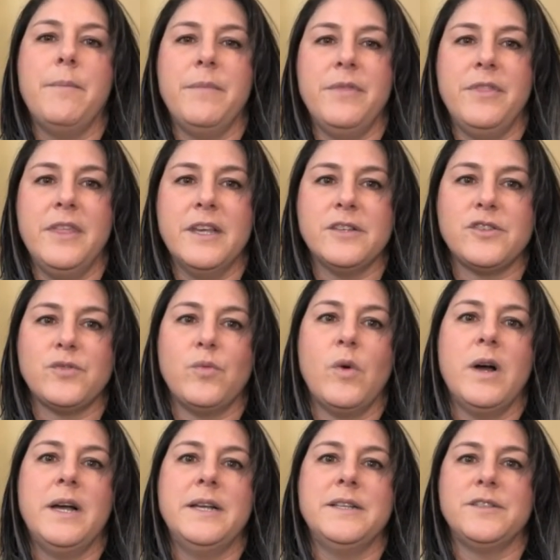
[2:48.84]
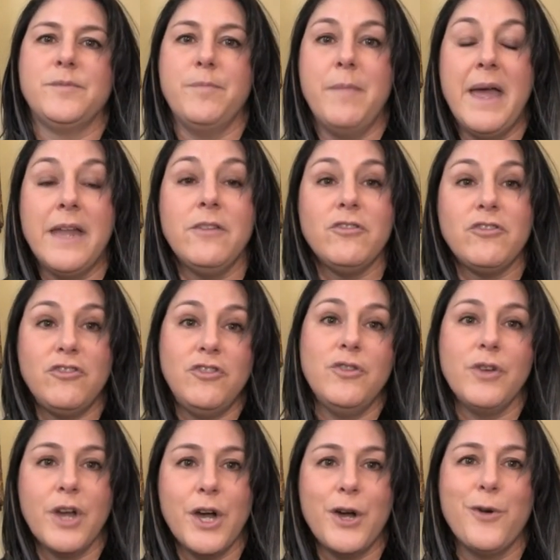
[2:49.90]
This was meant to
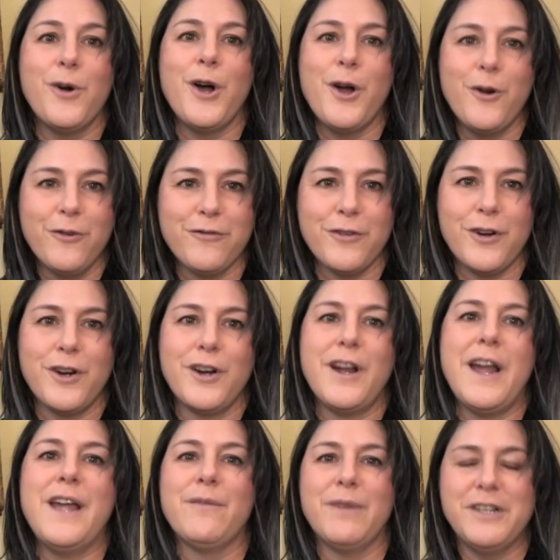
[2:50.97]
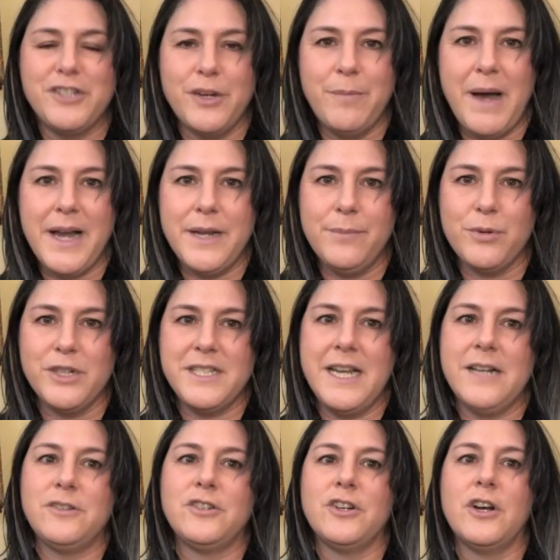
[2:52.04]
go over a rigid body
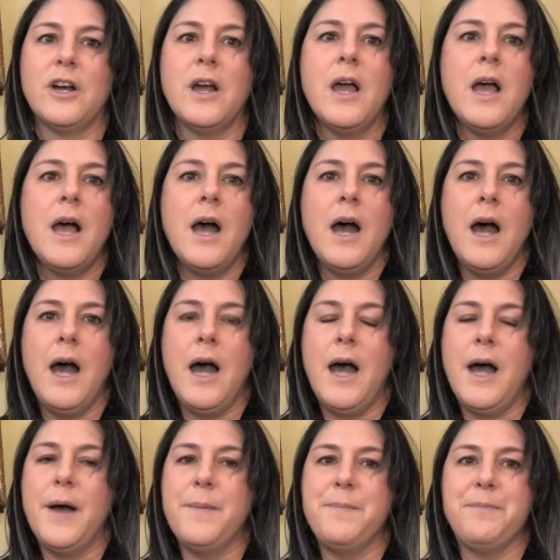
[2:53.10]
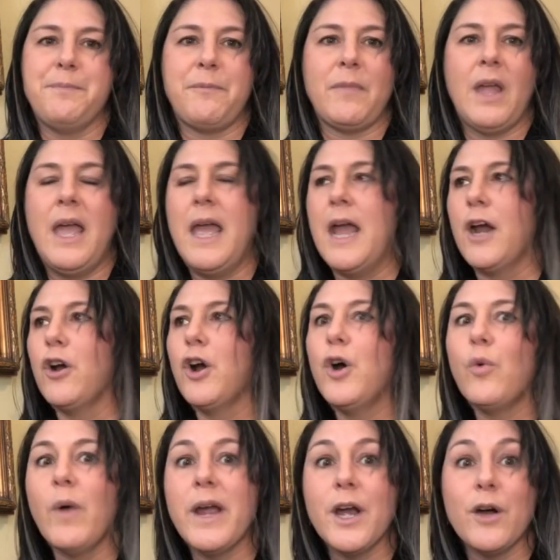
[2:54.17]
protector.
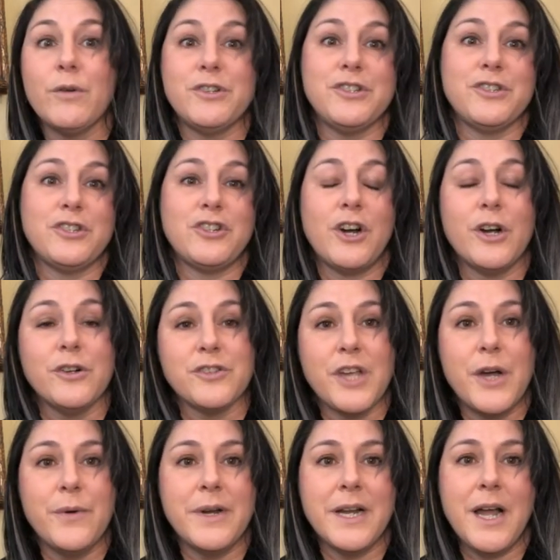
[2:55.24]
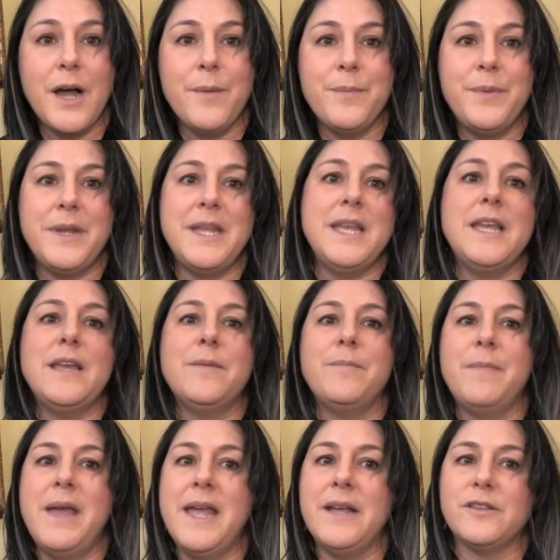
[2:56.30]
AeroWear, which is a Charles Owen company,
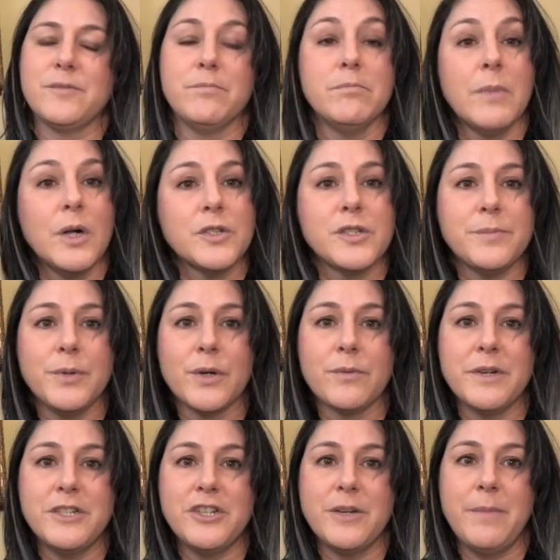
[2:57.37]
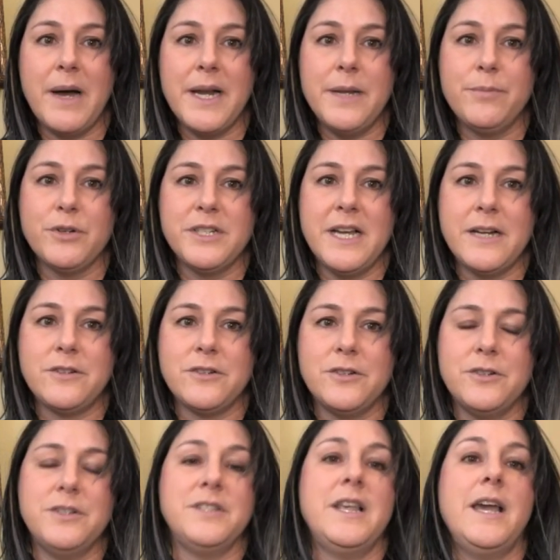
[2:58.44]
makes multiple rigid body
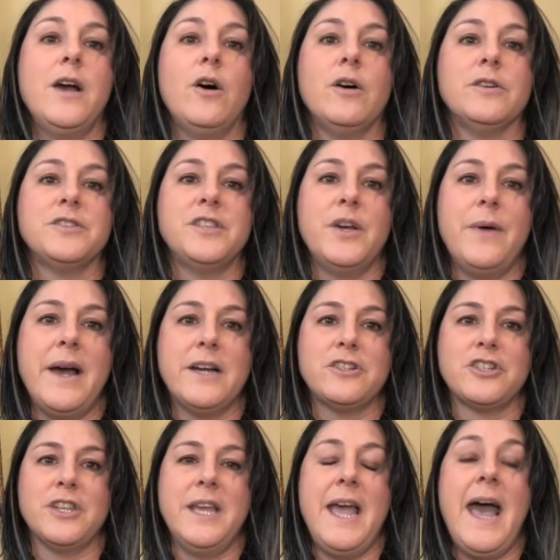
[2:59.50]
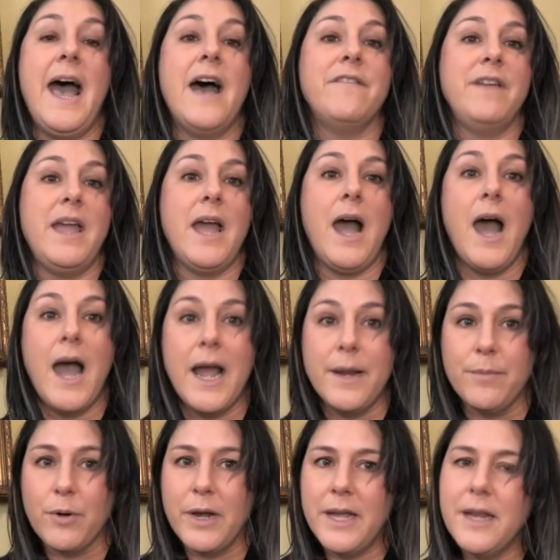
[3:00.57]
protectors. They also actually have a
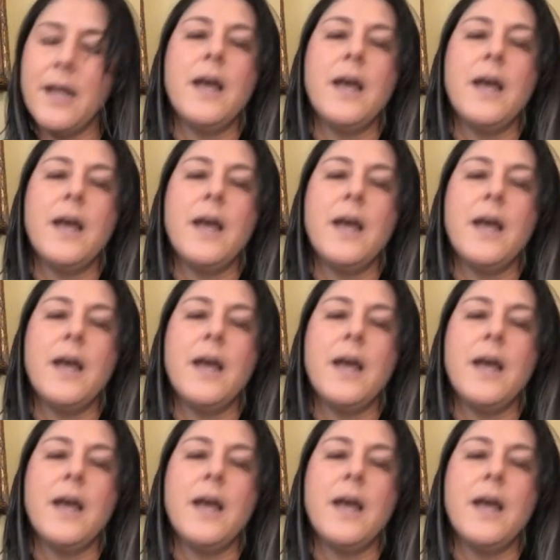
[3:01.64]
hybrid